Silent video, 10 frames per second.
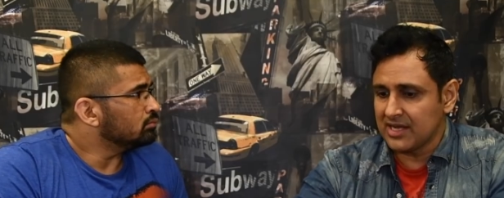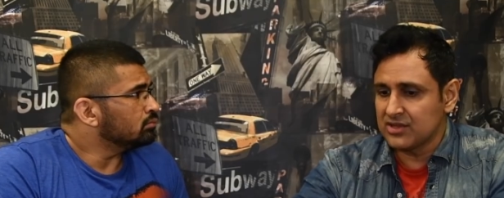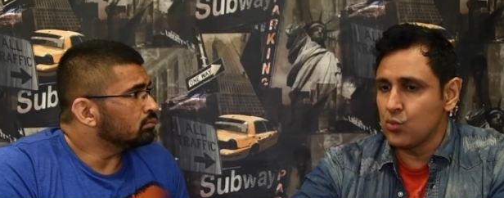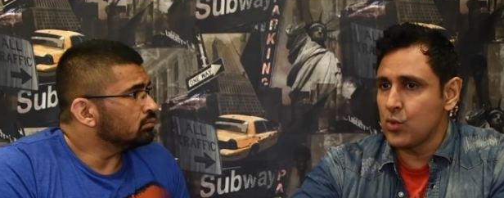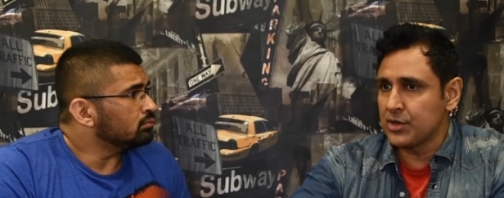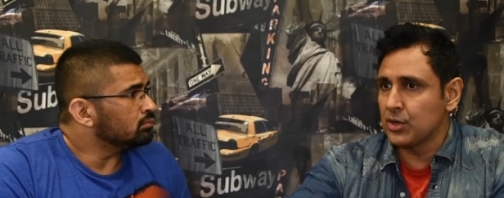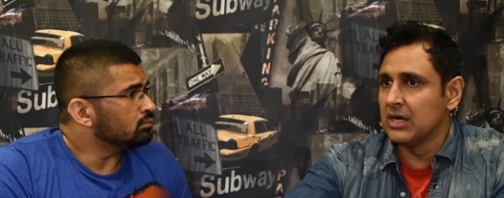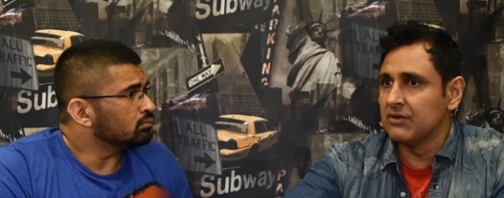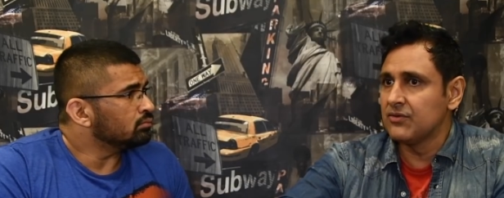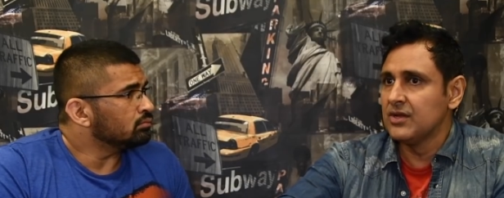Speaker 1: at the winner
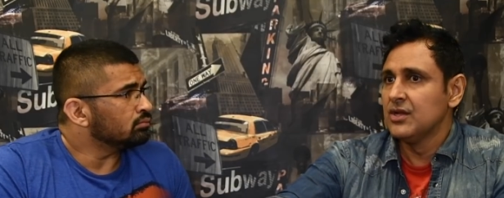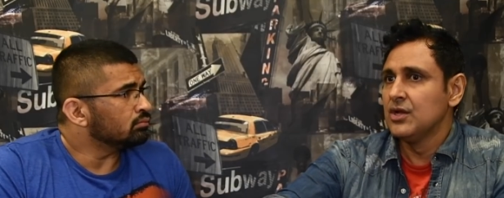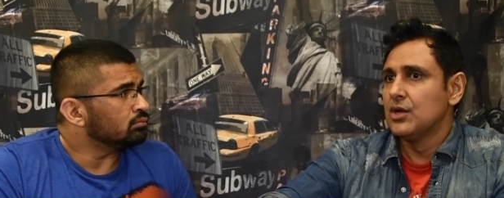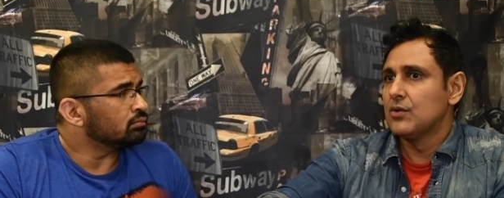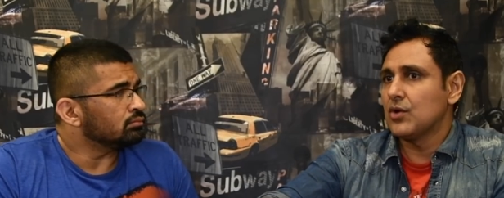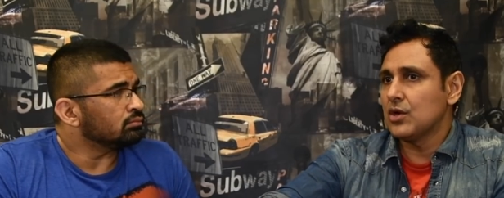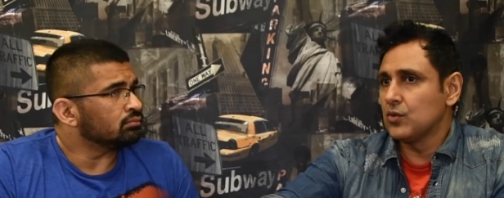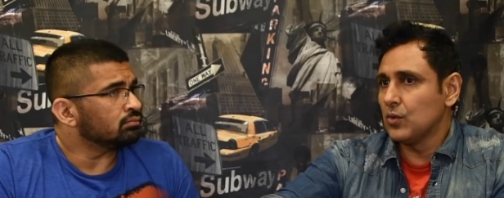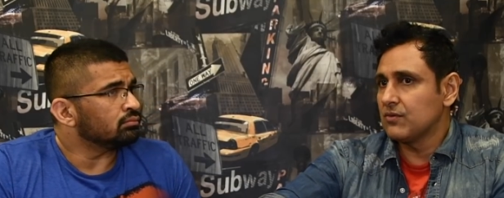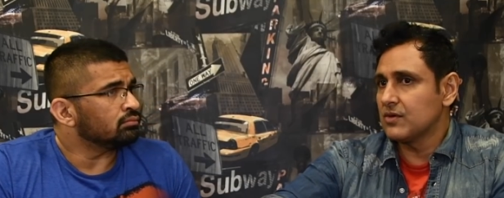of
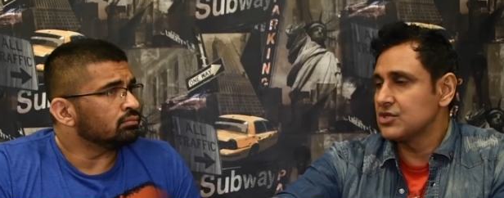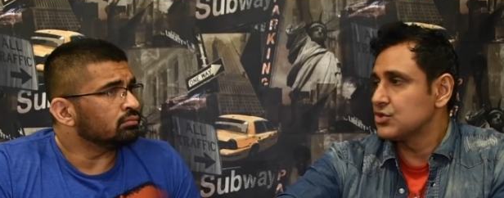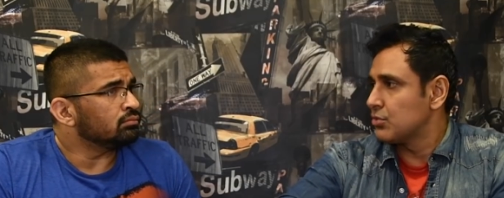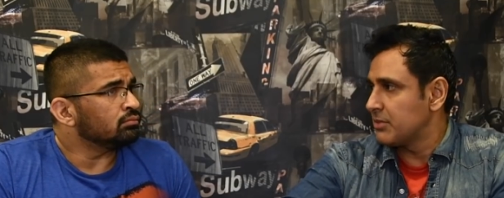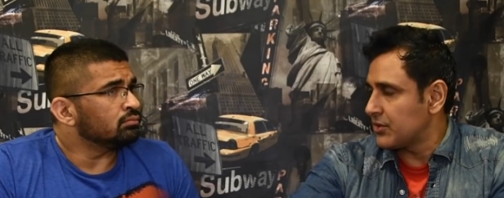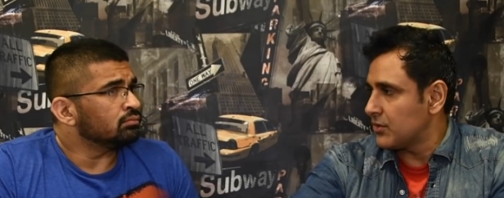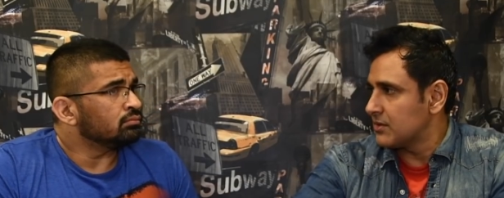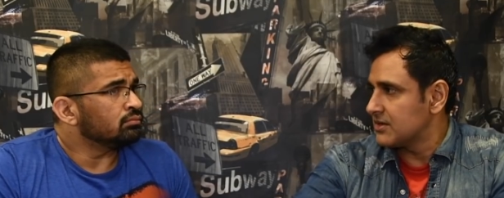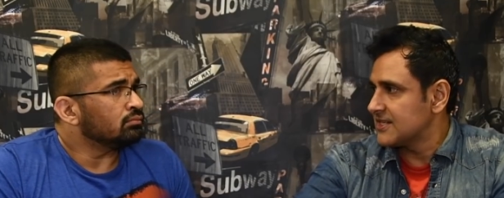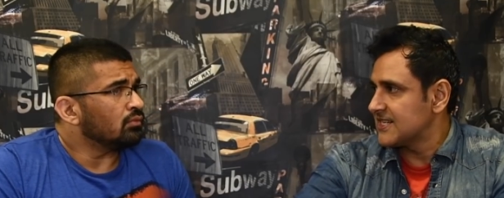Rockhold versus Romero.
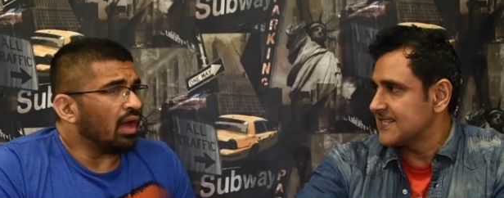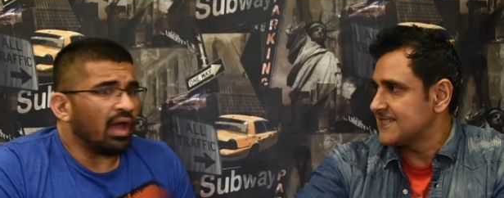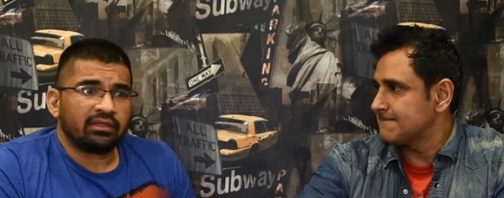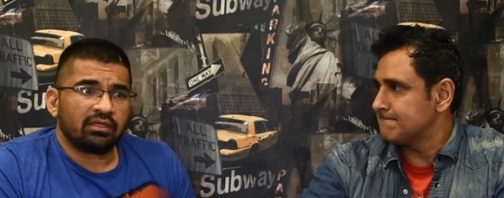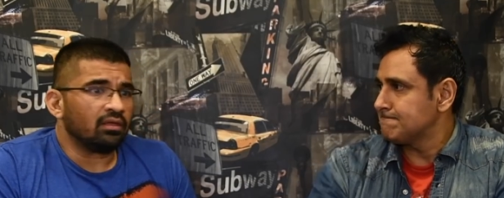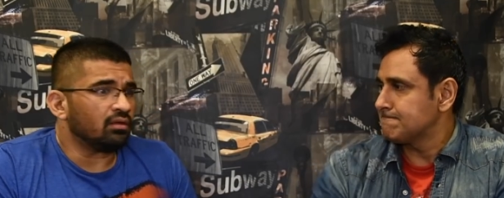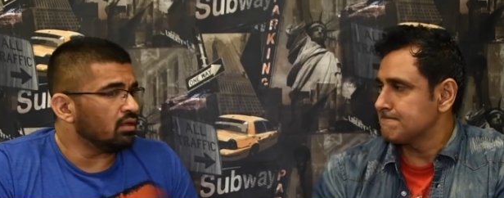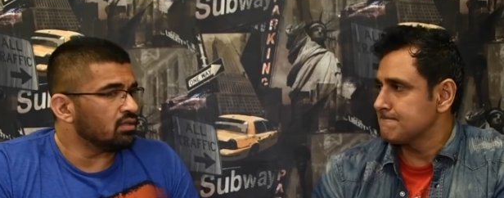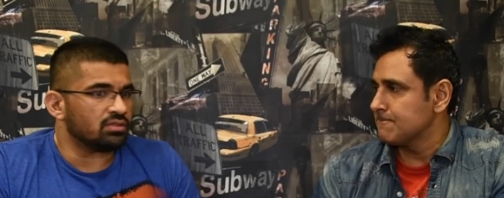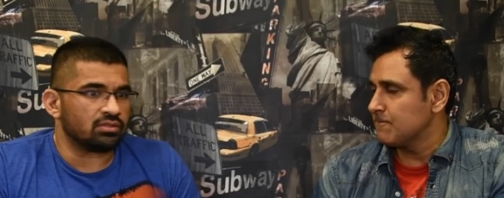
Speaker 2: I think
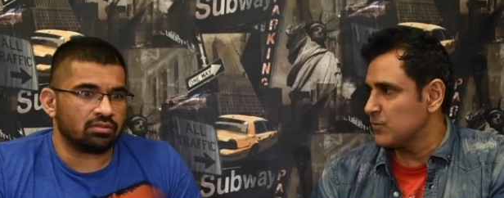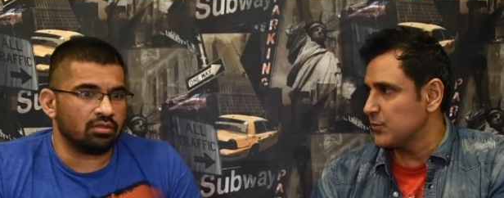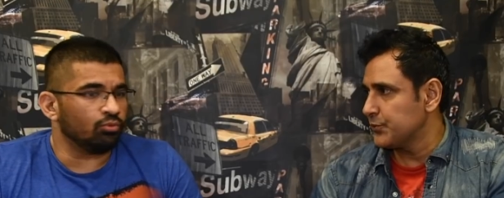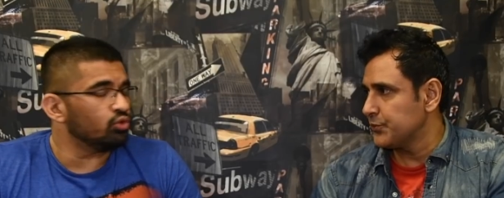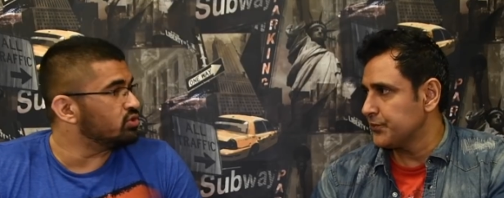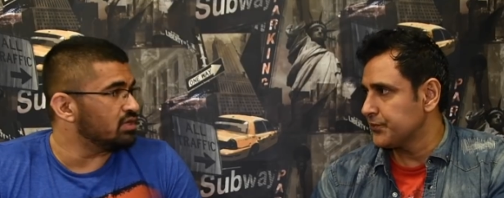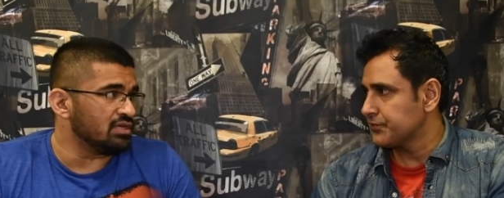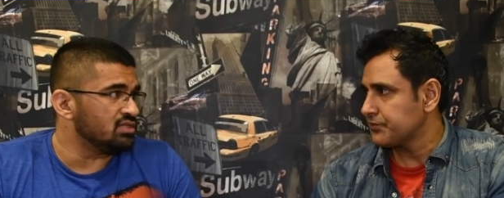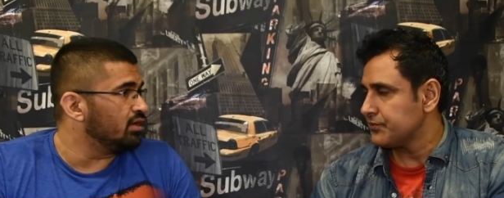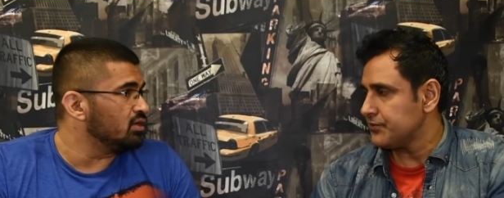it's the most
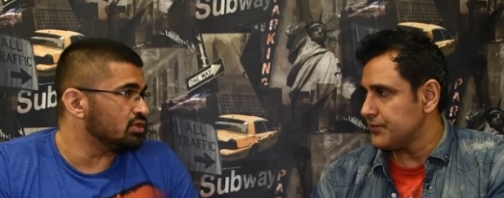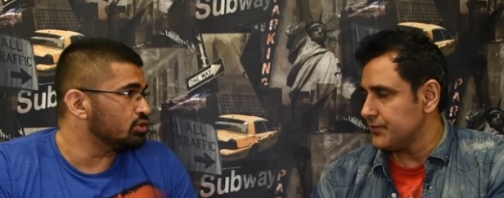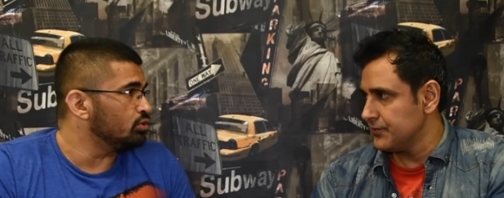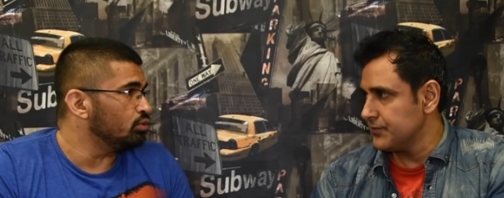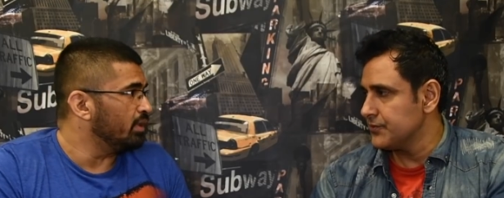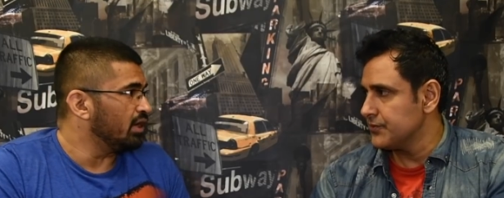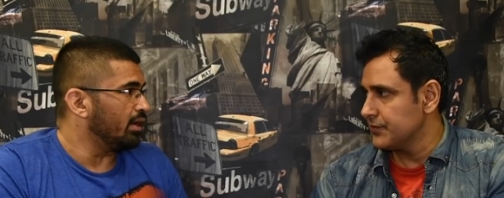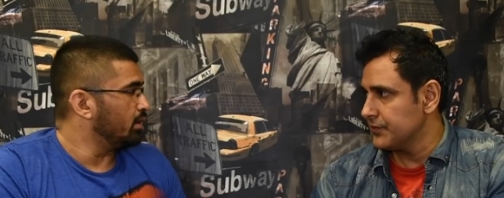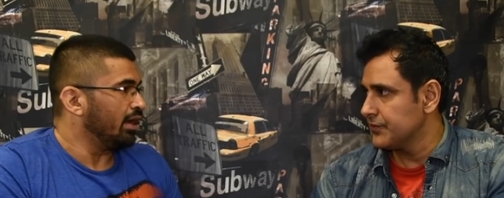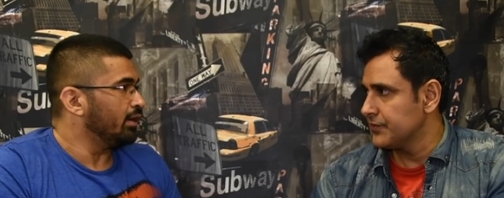easy decision to make. I
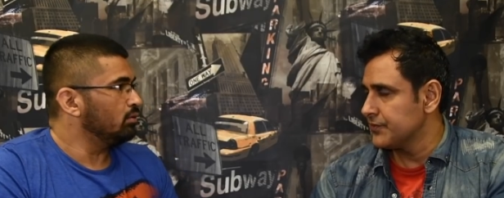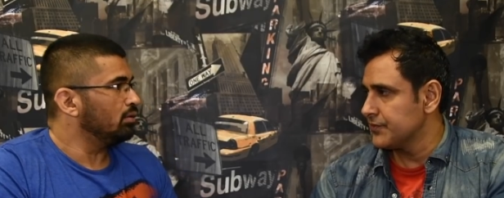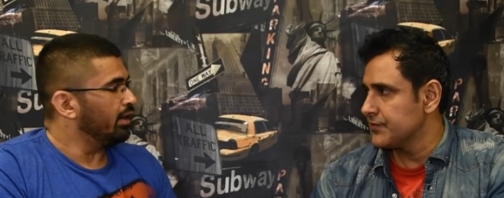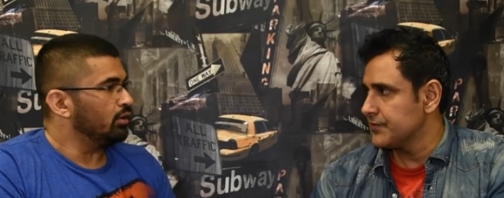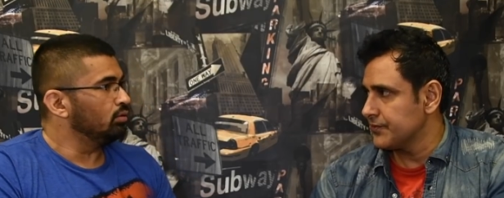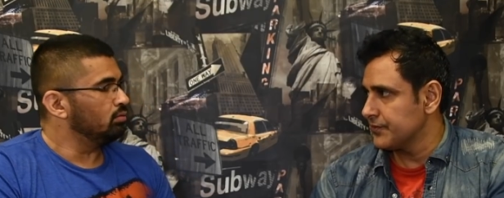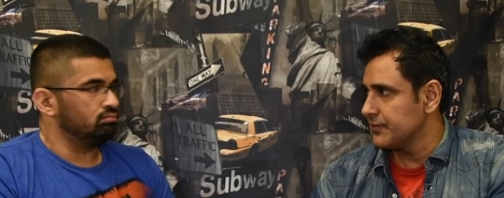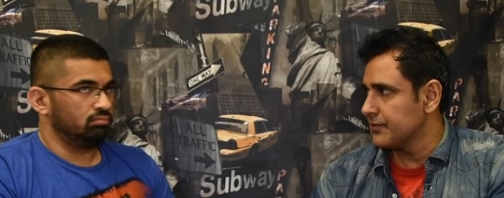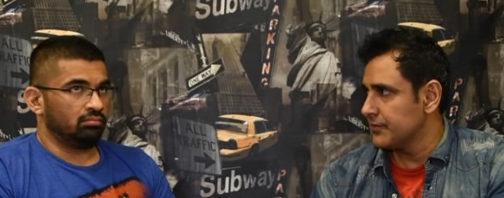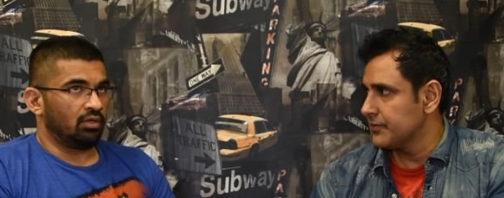I, I don't
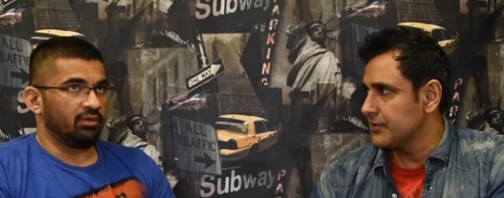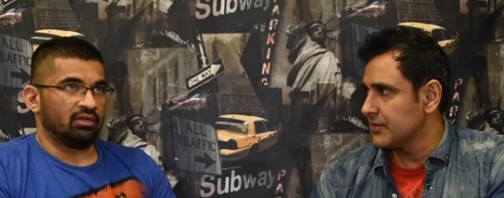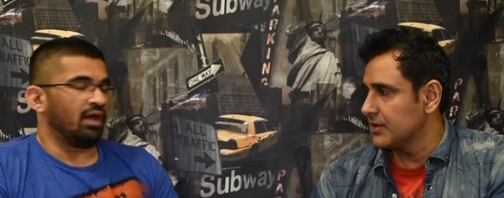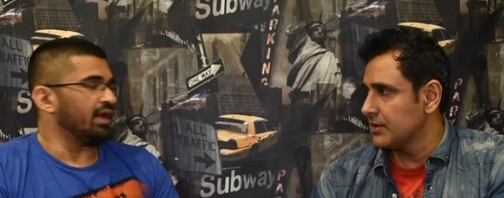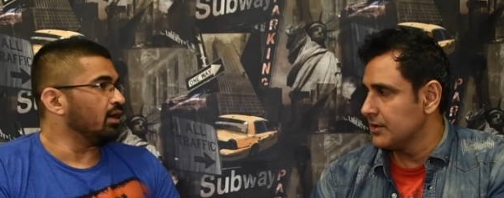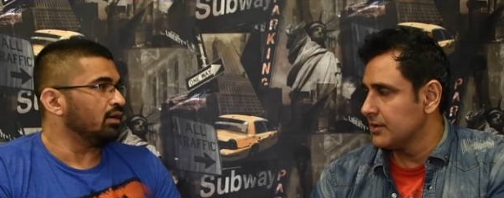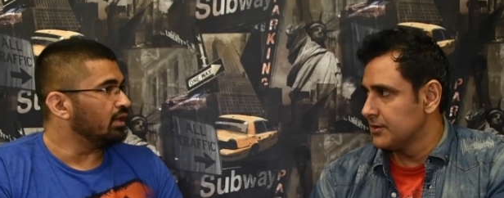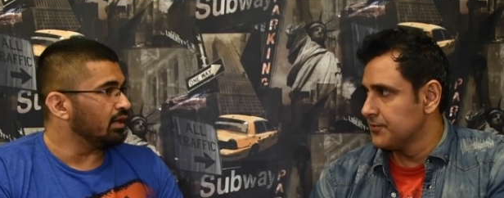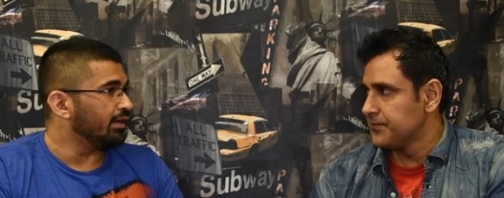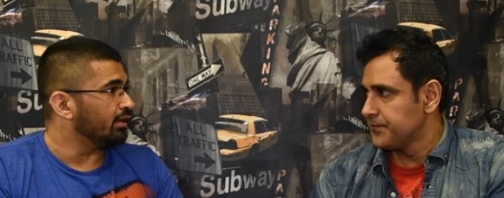I mean, I can't
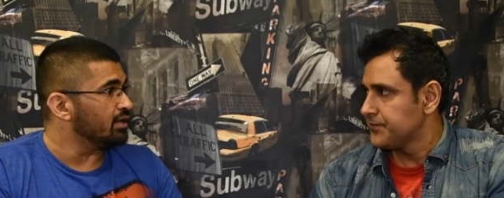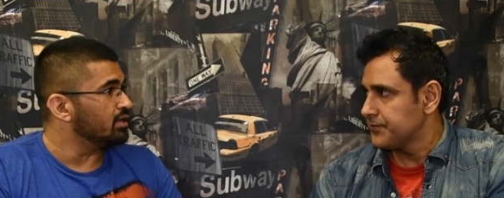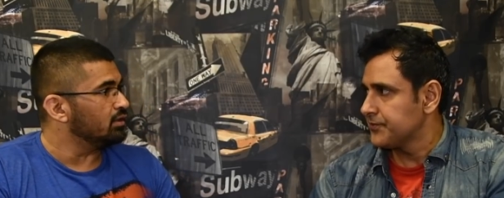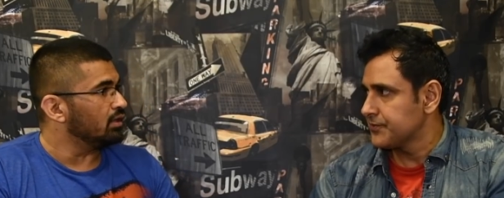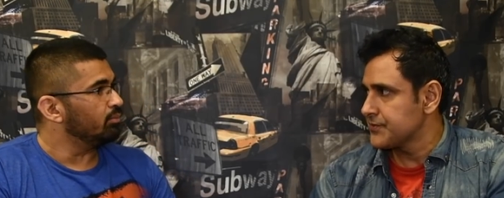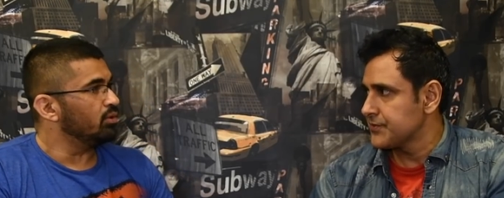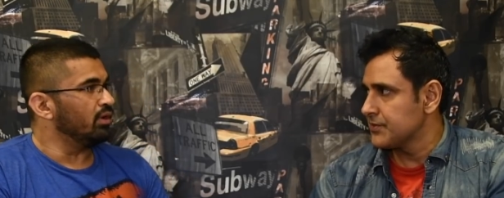recollect any other name in